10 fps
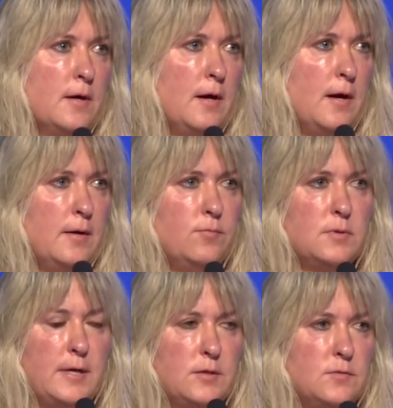I would
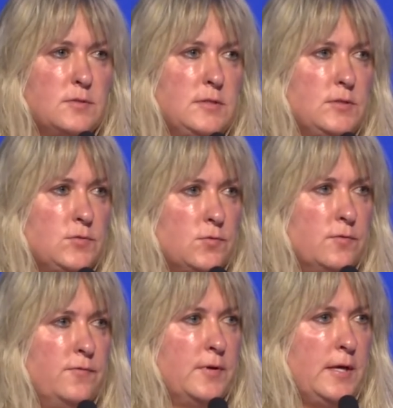like to see
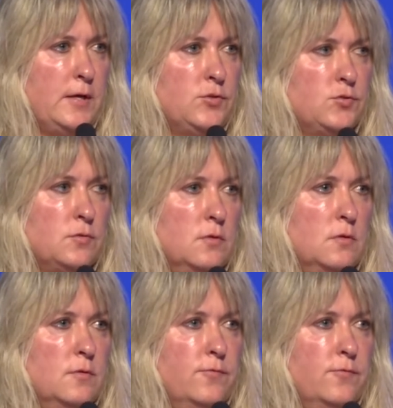certification